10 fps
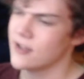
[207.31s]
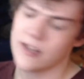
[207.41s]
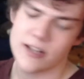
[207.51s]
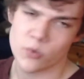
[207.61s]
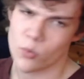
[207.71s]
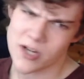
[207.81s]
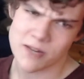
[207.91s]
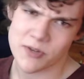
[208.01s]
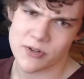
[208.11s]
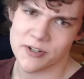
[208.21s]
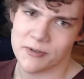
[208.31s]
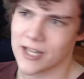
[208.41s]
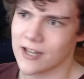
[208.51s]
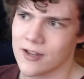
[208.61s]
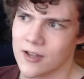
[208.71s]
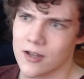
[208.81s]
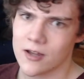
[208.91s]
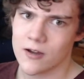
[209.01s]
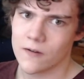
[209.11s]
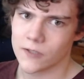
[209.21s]
it's one computer doing it
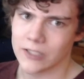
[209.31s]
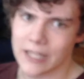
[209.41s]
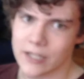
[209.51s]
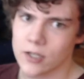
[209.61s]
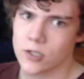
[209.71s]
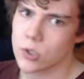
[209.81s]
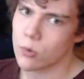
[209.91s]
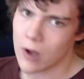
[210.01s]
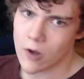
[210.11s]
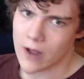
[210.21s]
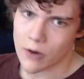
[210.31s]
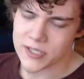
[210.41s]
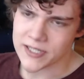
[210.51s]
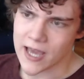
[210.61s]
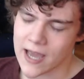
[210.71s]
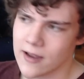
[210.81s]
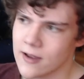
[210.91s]
for like 12 hours a day,